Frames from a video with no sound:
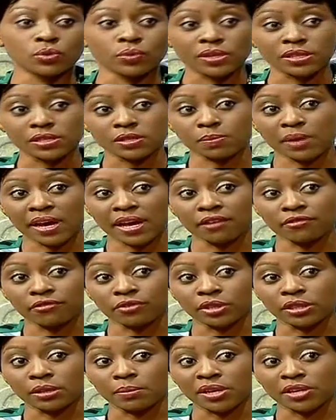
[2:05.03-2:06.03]
we inspire for
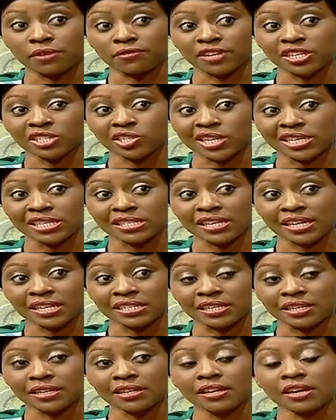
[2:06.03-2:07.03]
in the manufacturing
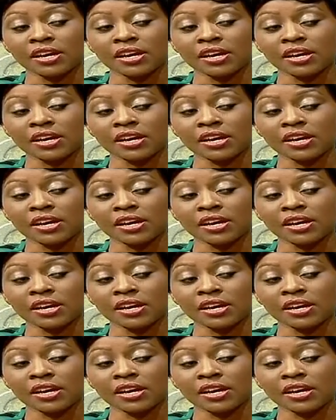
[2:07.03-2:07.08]
sector,